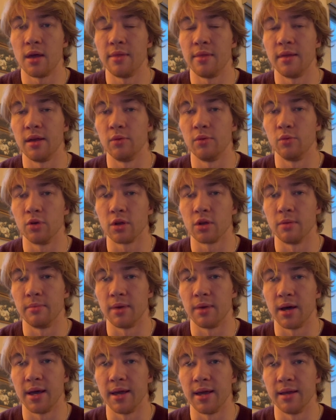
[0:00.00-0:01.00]
And then we'll
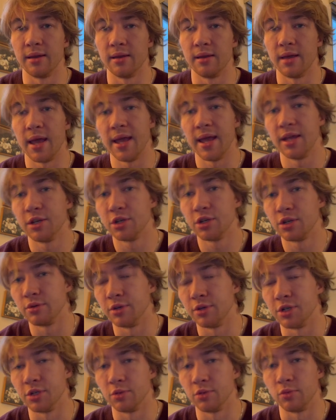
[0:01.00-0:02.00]
combine H,
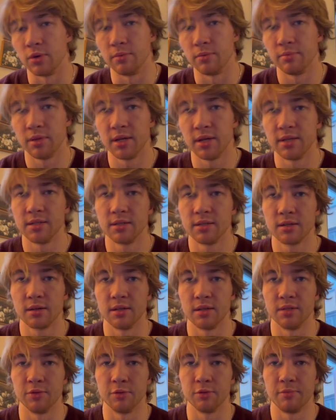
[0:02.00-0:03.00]
which is 1+
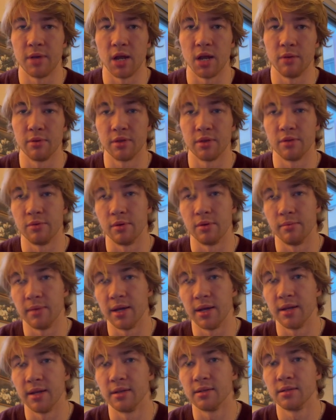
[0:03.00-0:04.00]
because it was paired with the
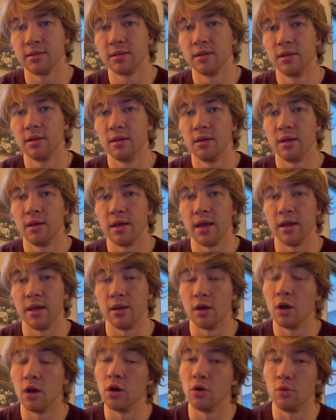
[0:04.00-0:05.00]
1-, and
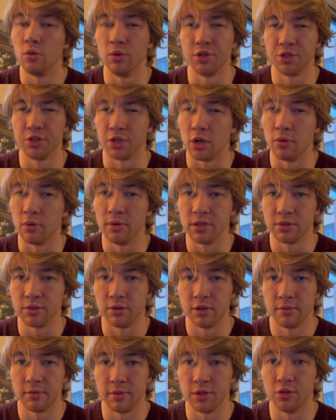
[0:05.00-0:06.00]
O, which is always
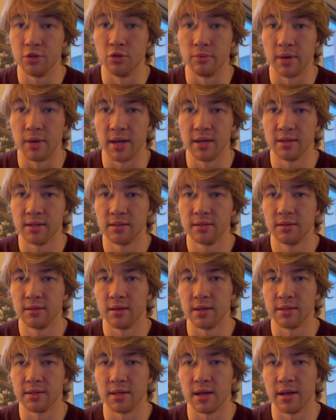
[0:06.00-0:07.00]
going to be 2-
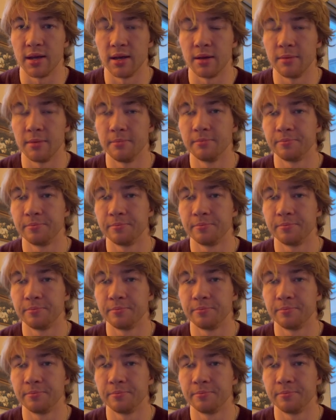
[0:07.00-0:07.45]
as an ion.